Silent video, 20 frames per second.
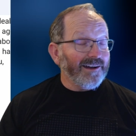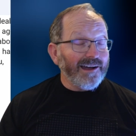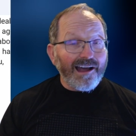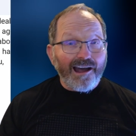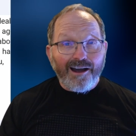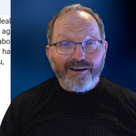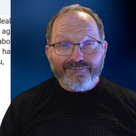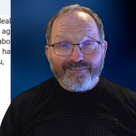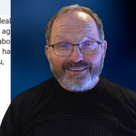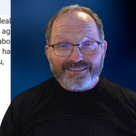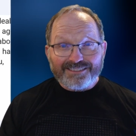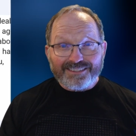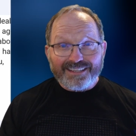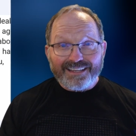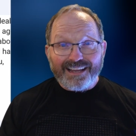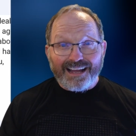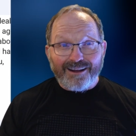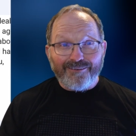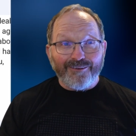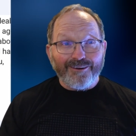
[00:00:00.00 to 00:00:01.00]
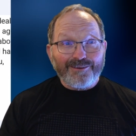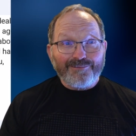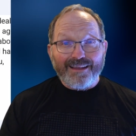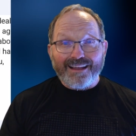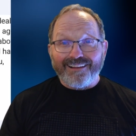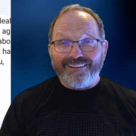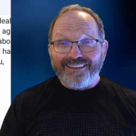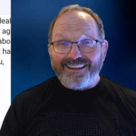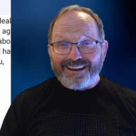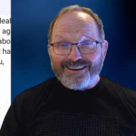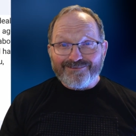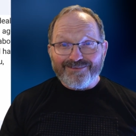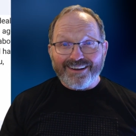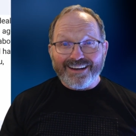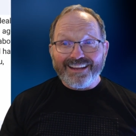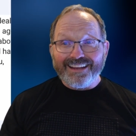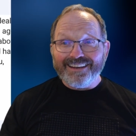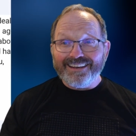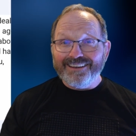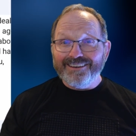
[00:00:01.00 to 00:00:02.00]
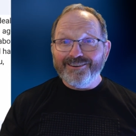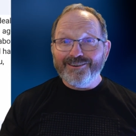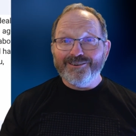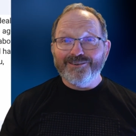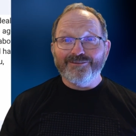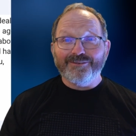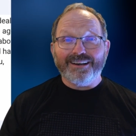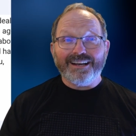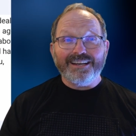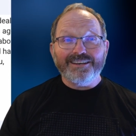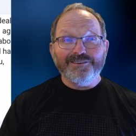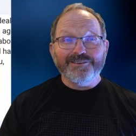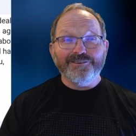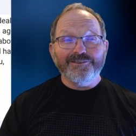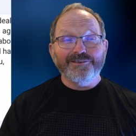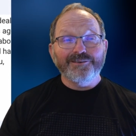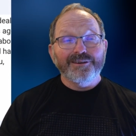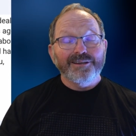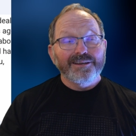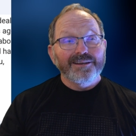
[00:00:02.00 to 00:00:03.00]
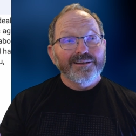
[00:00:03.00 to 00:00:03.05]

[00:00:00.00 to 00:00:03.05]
Obviously, I want to make a lot of money at doing what I do,